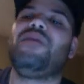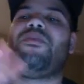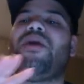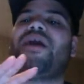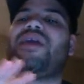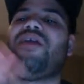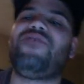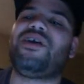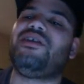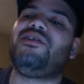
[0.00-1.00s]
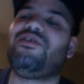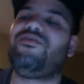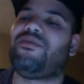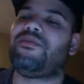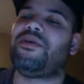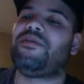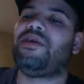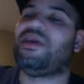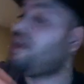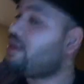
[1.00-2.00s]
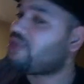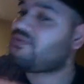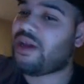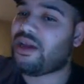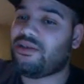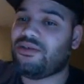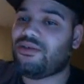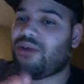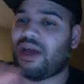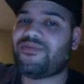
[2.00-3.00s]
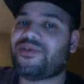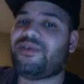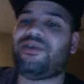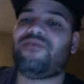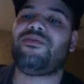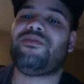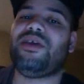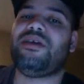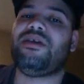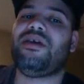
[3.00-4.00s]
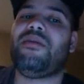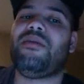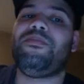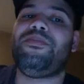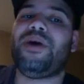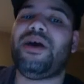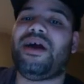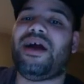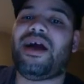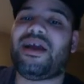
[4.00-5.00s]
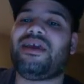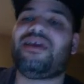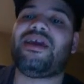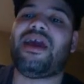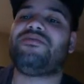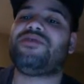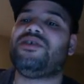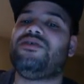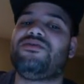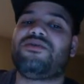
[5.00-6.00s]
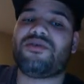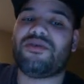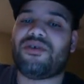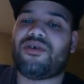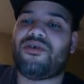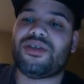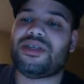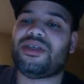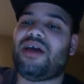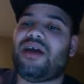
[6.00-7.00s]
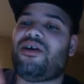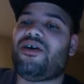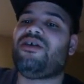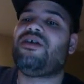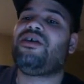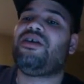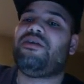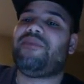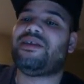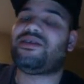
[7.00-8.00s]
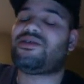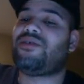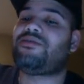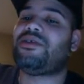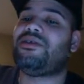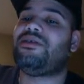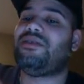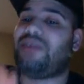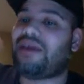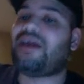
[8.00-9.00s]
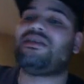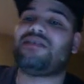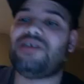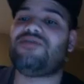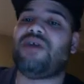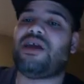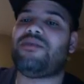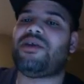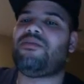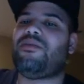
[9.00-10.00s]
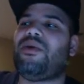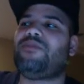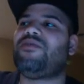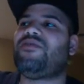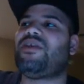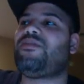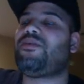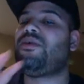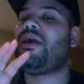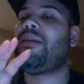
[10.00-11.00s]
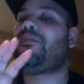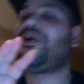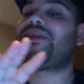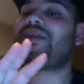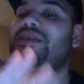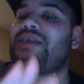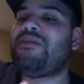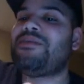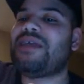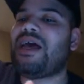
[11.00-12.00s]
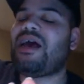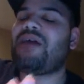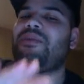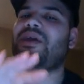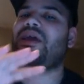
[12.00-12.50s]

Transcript: but I can't fucking learn from him. And that's fine. You don't have to learn from me. But I can guarantee you the, the courses that are on my description, they're going to teach you how to become a web developer. But at the same time,